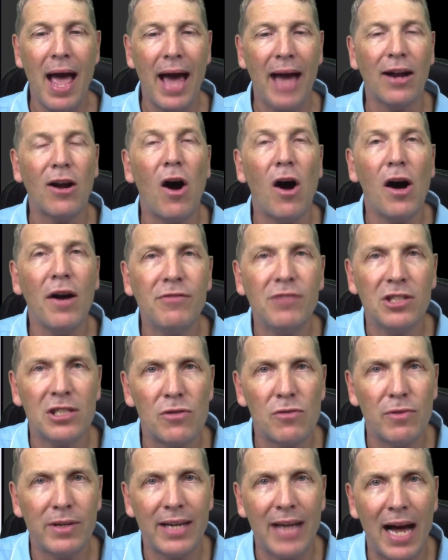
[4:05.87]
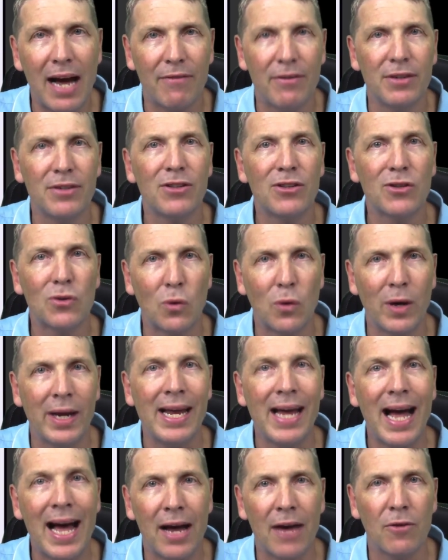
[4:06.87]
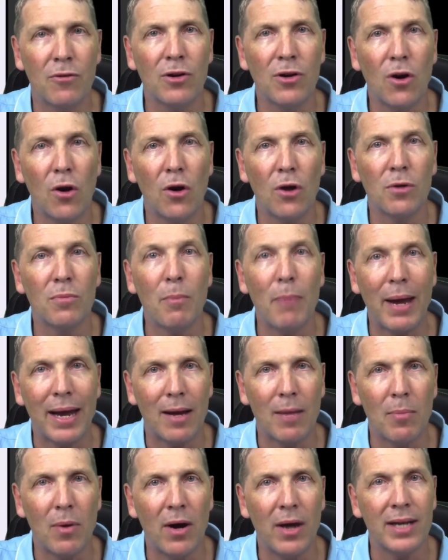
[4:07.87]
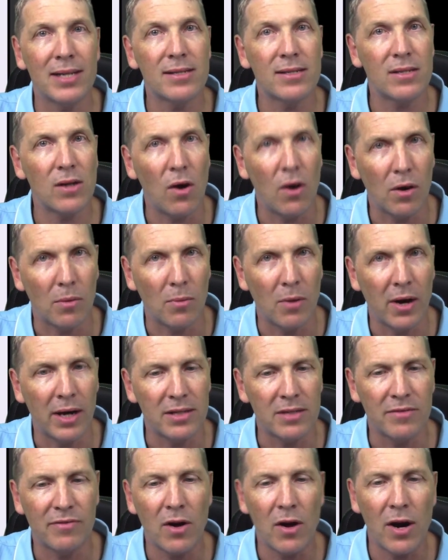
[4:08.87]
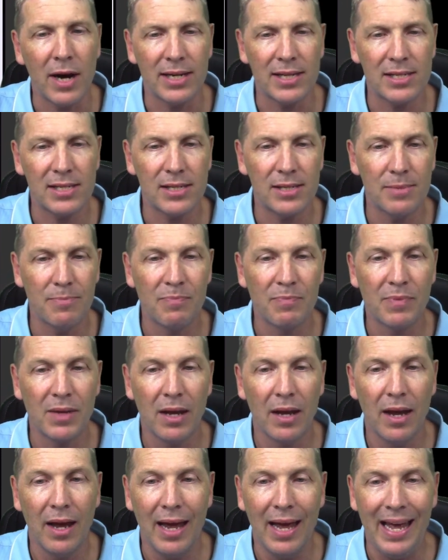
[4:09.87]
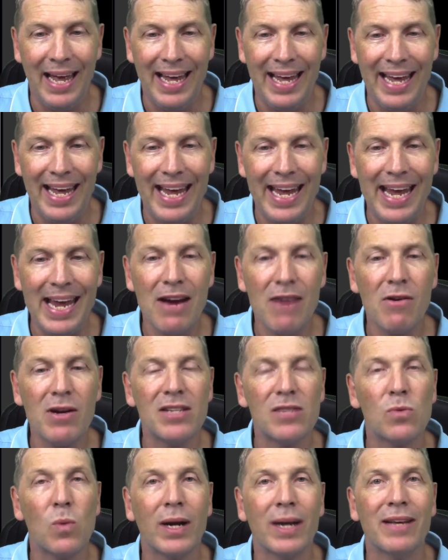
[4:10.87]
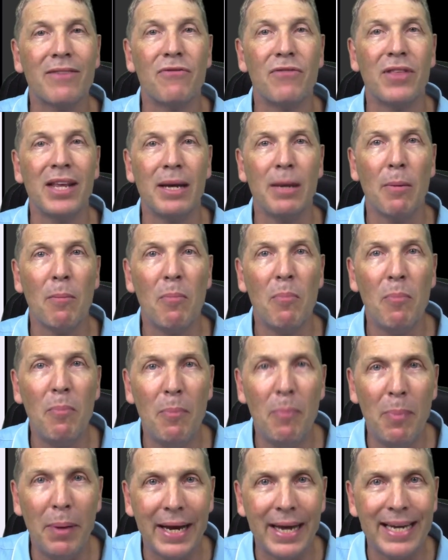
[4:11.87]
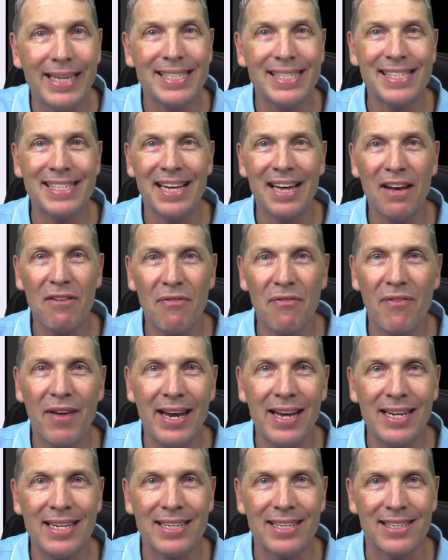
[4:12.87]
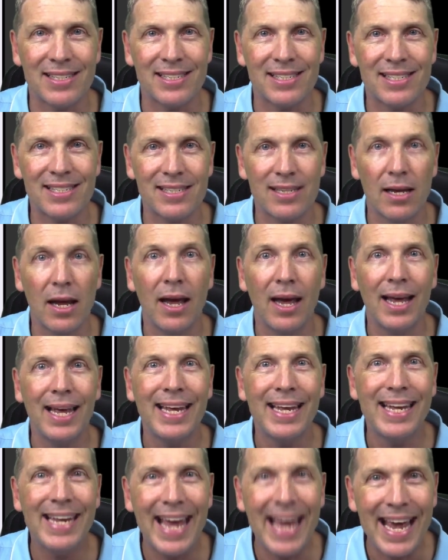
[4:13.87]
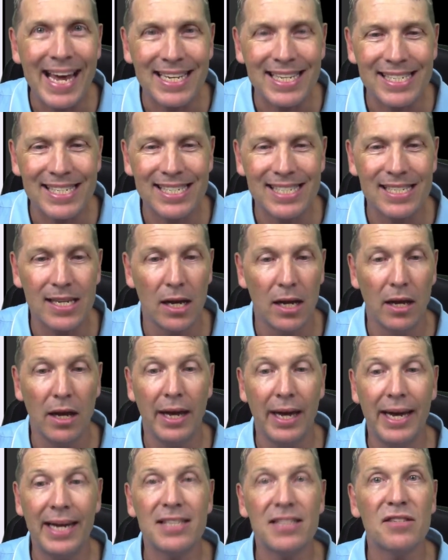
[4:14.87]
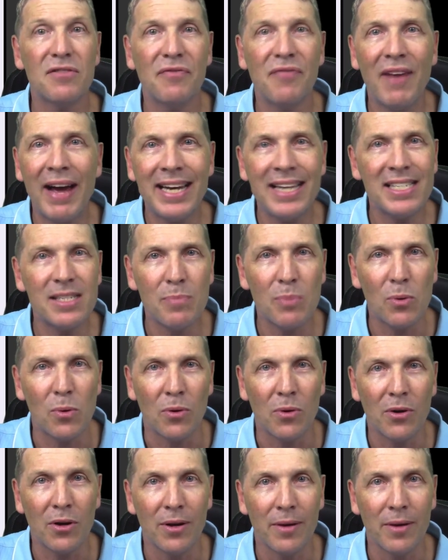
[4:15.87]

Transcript: And I've just recovered 300 odd megabytes on my device. Here is one of the biggest offenders. Yes, it's Facebook.